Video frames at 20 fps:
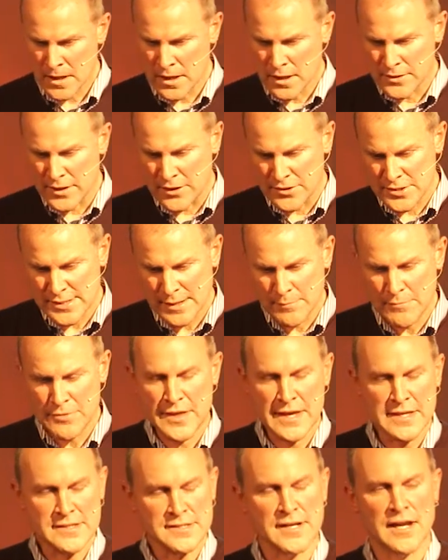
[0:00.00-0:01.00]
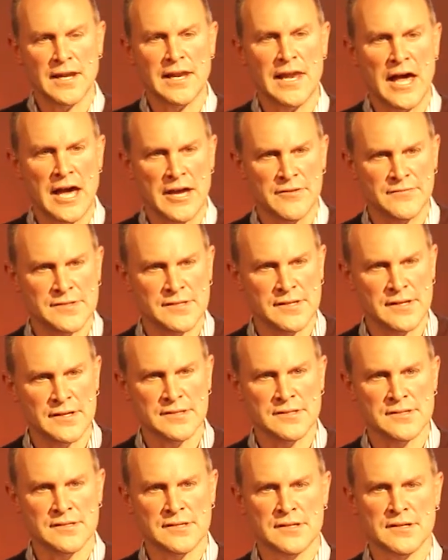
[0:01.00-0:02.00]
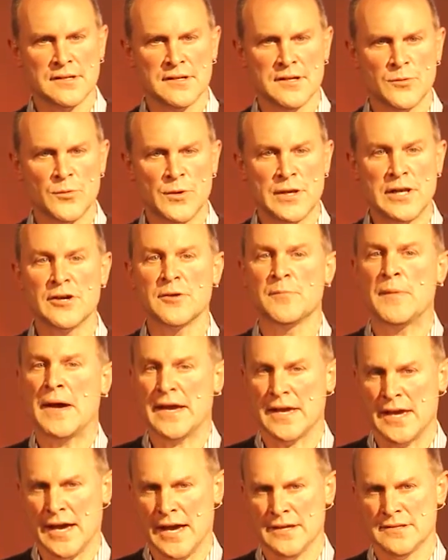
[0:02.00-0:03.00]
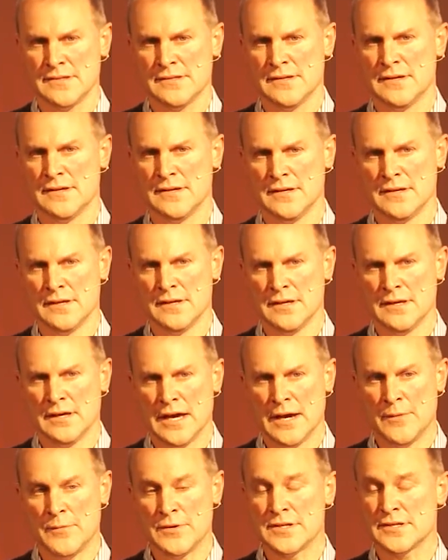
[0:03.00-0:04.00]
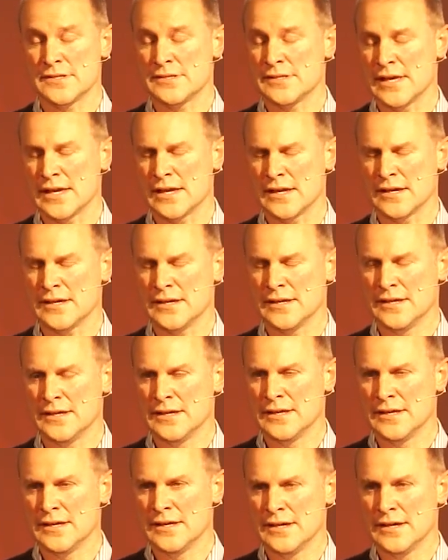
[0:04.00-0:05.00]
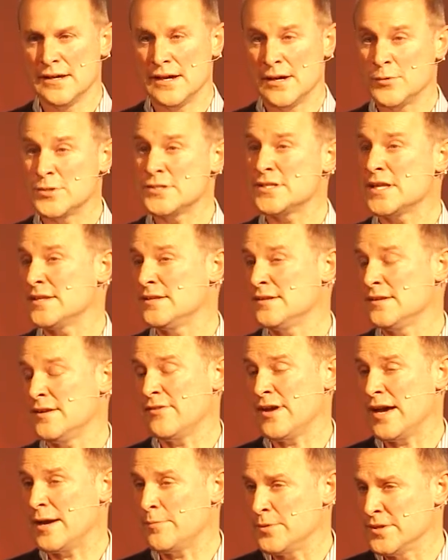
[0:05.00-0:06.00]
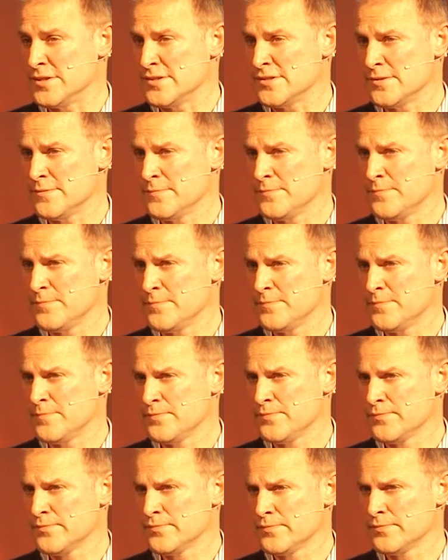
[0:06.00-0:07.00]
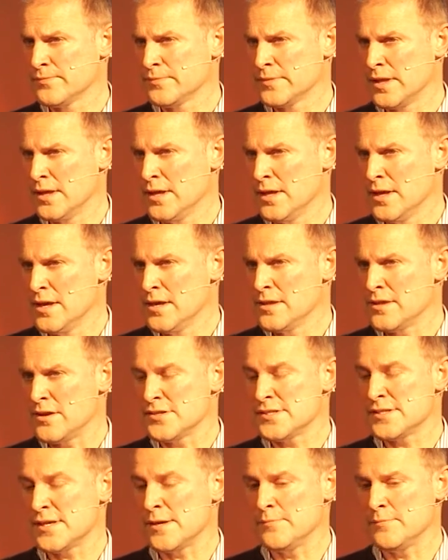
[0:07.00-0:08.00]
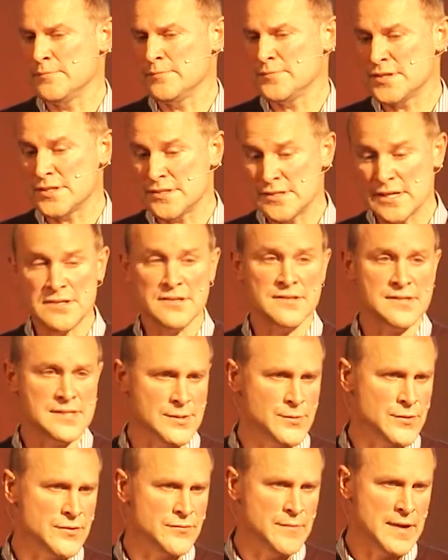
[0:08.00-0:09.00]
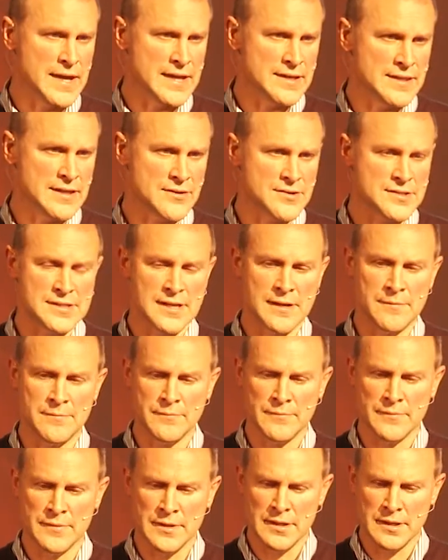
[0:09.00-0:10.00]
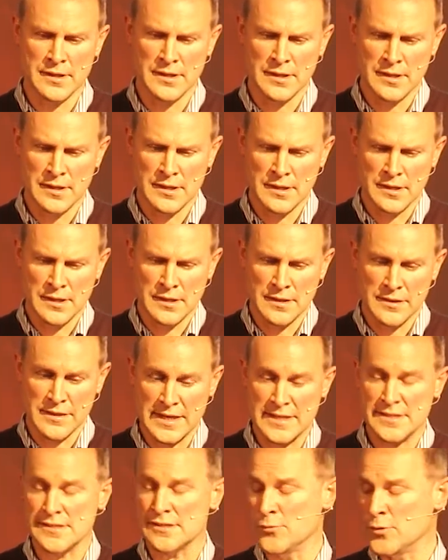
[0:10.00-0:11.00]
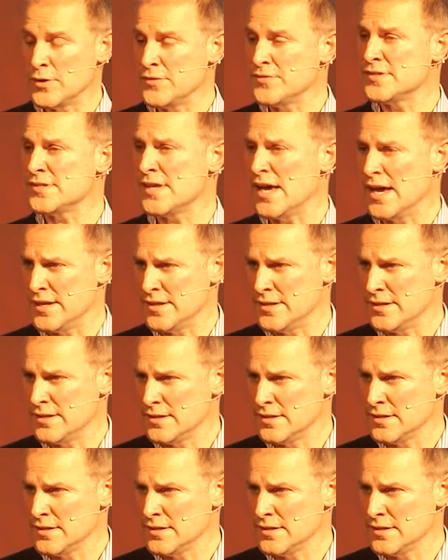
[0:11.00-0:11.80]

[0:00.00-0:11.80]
There are some things in our lives that we look back at and we just think, I wish that had never happened. There are some decisions that we've made. There are some things that we've said.